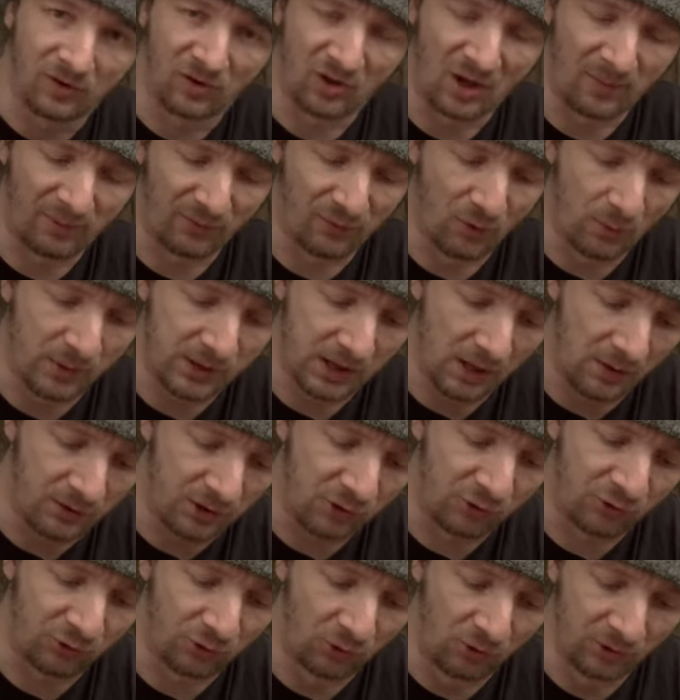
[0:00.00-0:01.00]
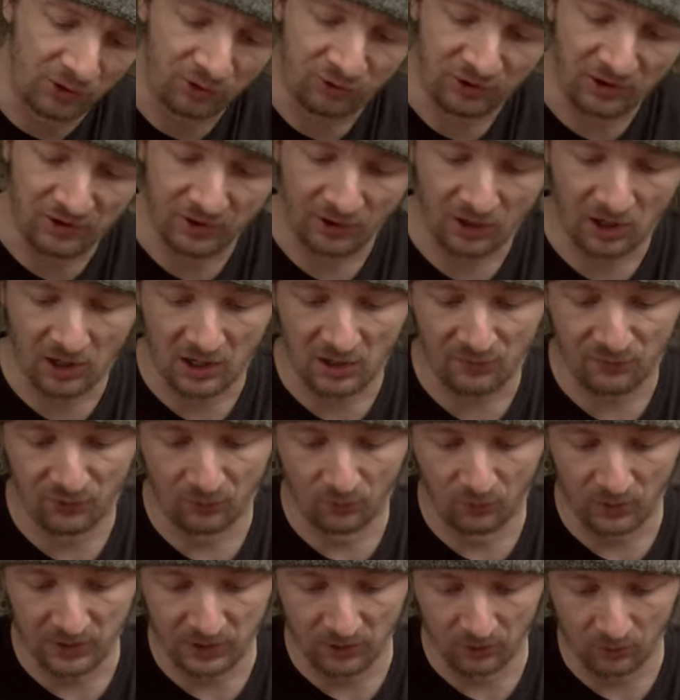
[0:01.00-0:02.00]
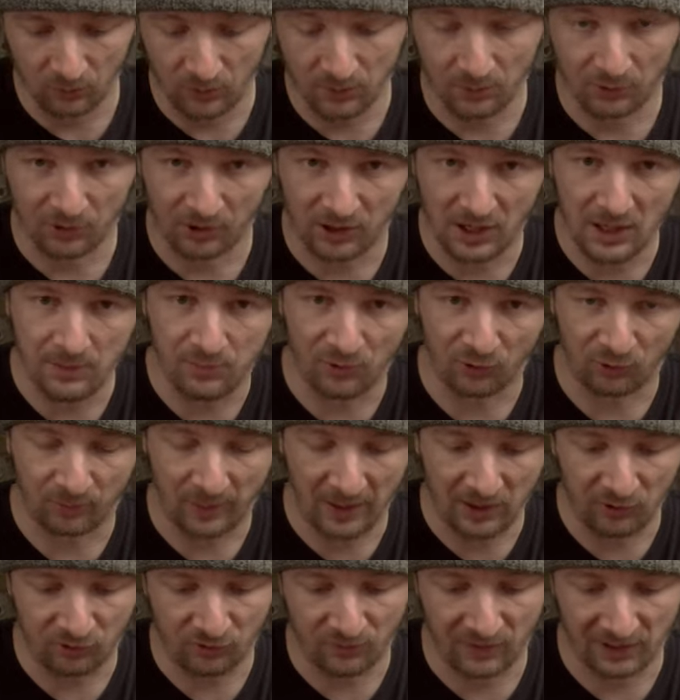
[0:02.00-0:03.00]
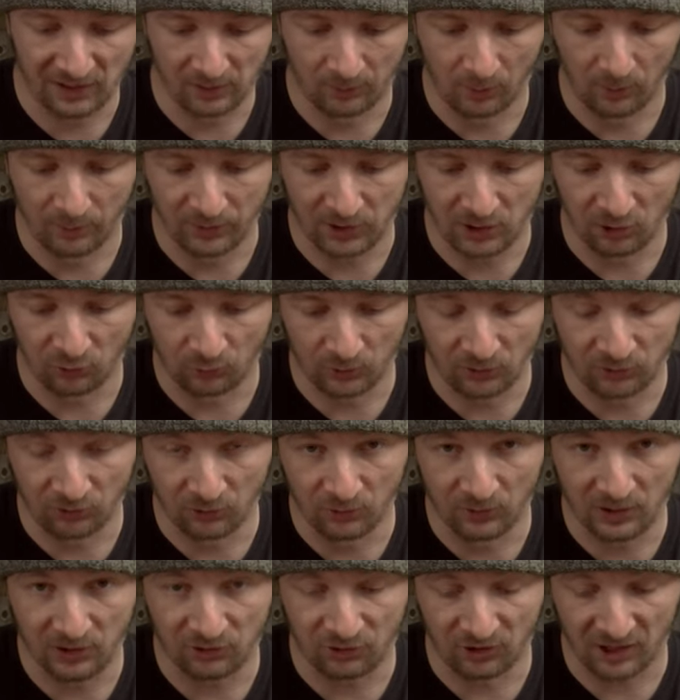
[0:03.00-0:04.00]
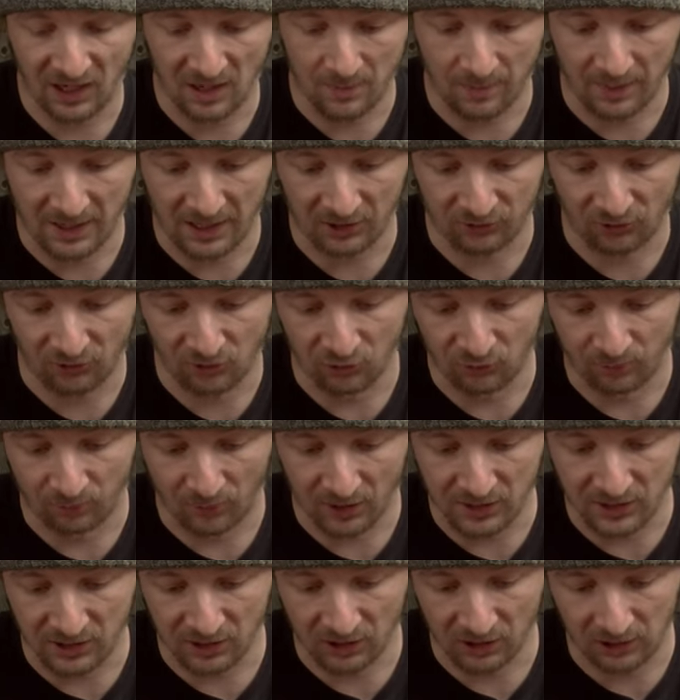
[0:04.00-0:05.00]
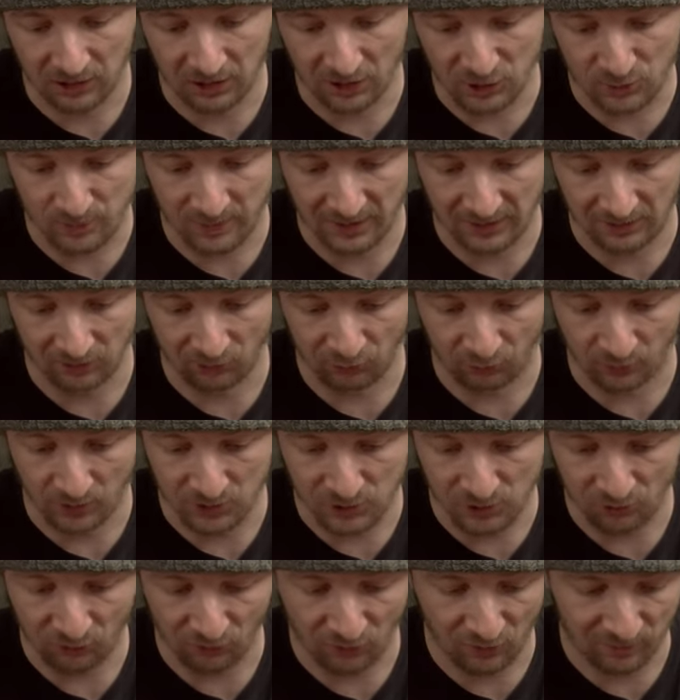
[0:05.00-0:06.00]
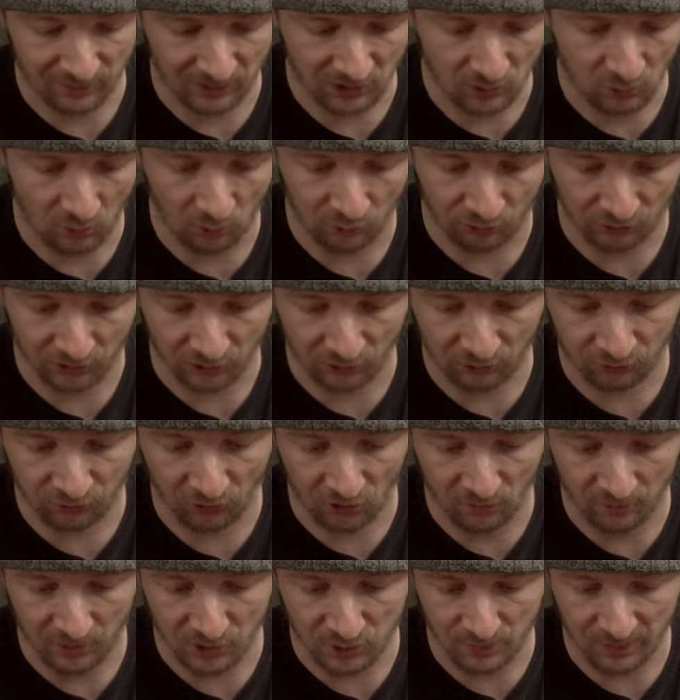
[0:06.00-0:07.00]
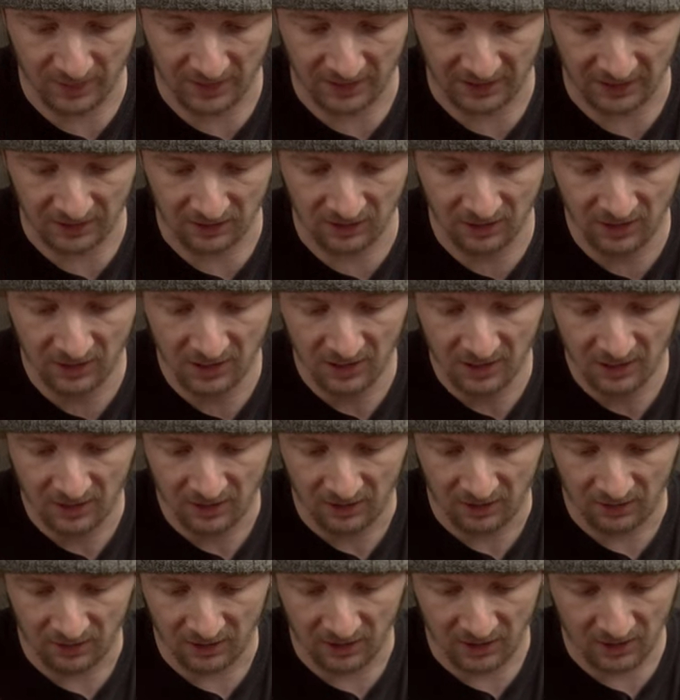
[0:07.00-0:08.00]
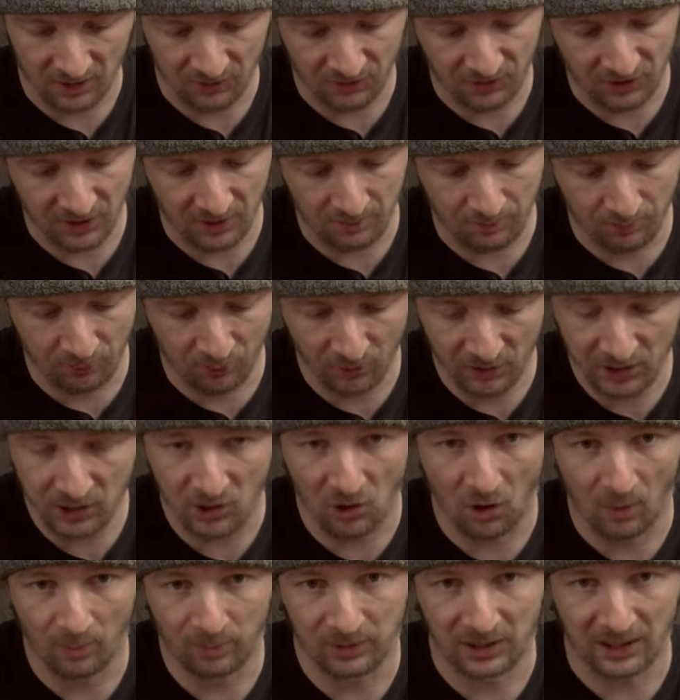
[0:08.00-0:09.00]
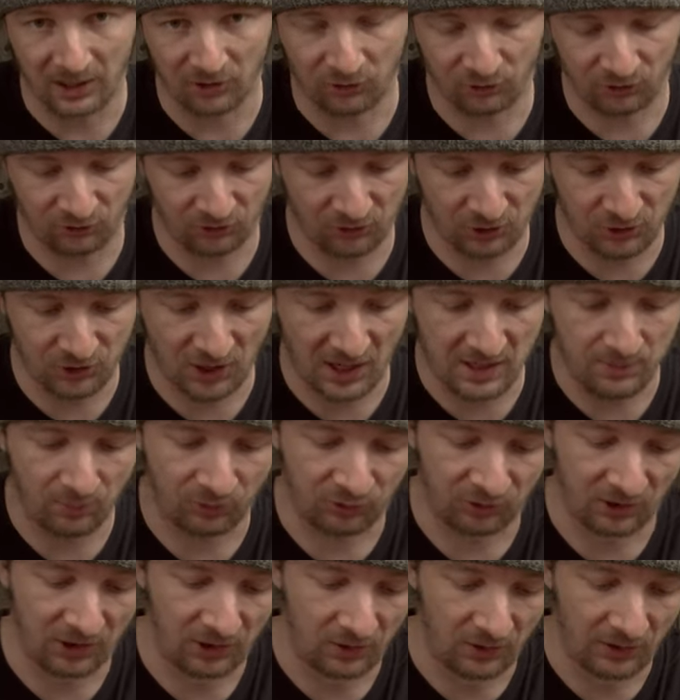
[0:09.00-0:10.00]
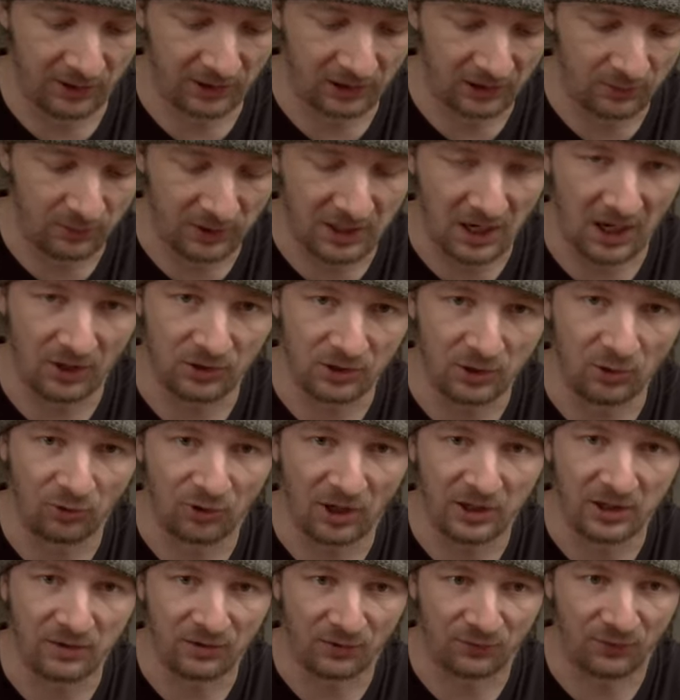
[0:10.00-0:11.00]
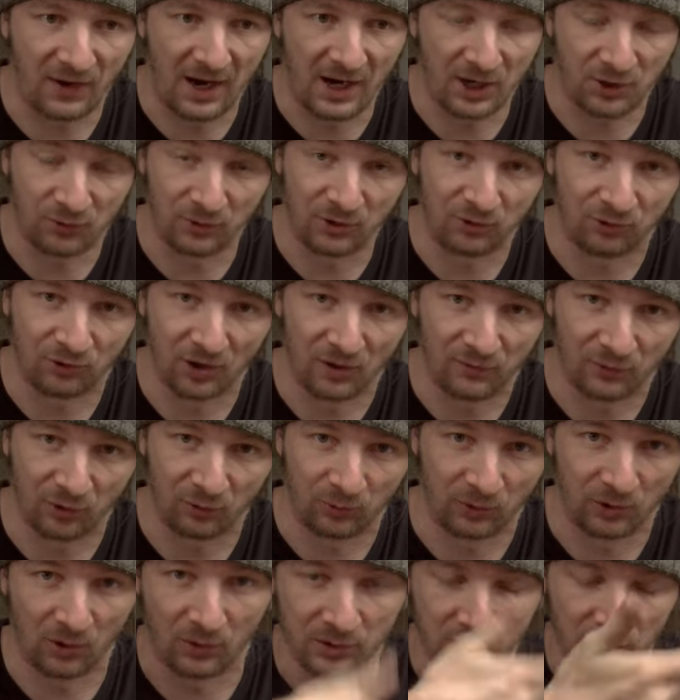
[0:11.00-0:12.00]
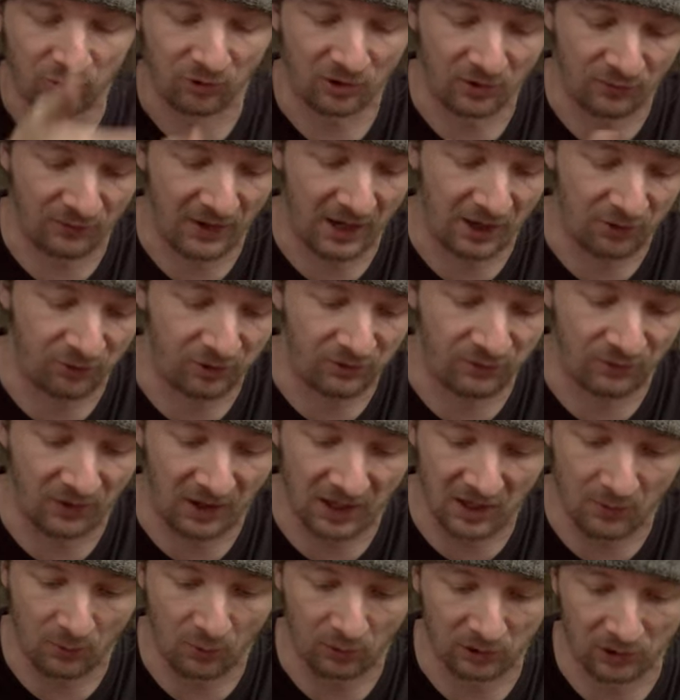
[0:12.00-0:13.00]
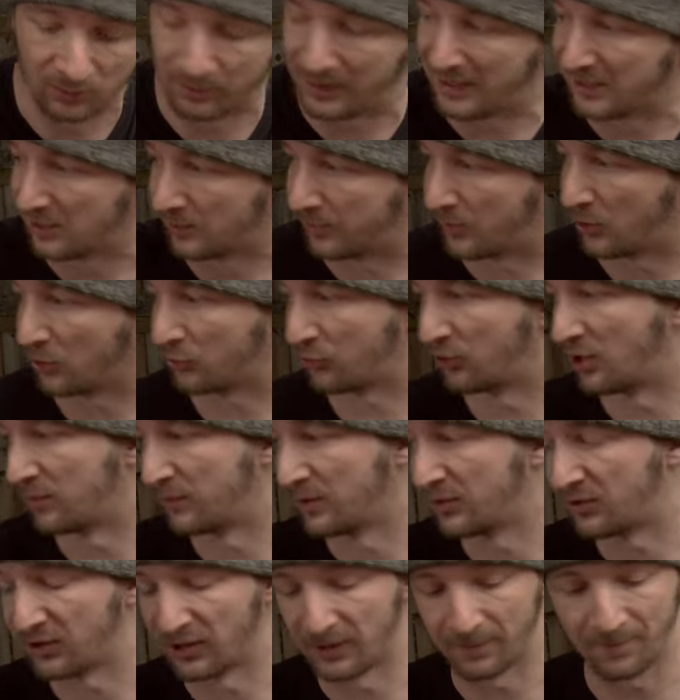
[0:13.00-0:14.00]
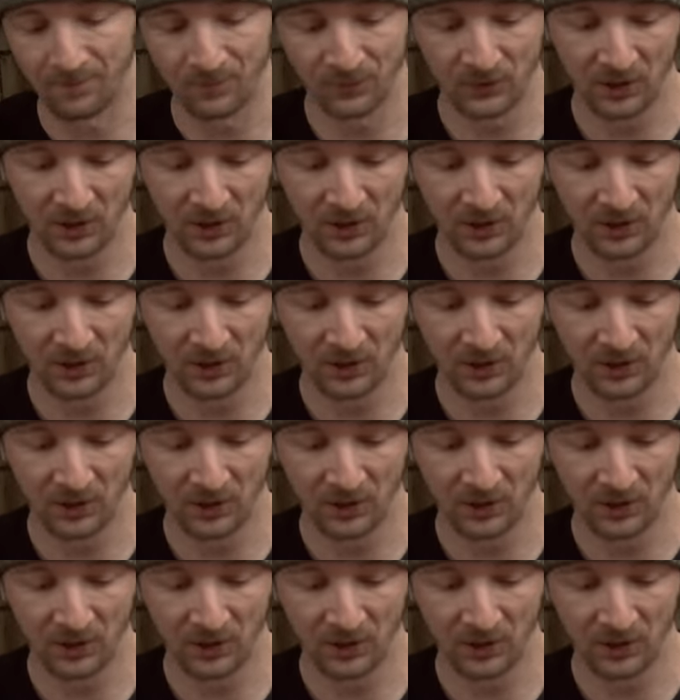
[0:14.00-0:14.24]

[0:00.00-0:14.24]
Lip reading: Now before we go and install this in the car for real, we want to keep the space available because we do need to get back to those brake and clutch pedal switches that have been causing us so much pain. They're pretty complex shapes, annoyingly. We can't use any of the factory stuff because we're not using the factory firewall and pedal box and everything.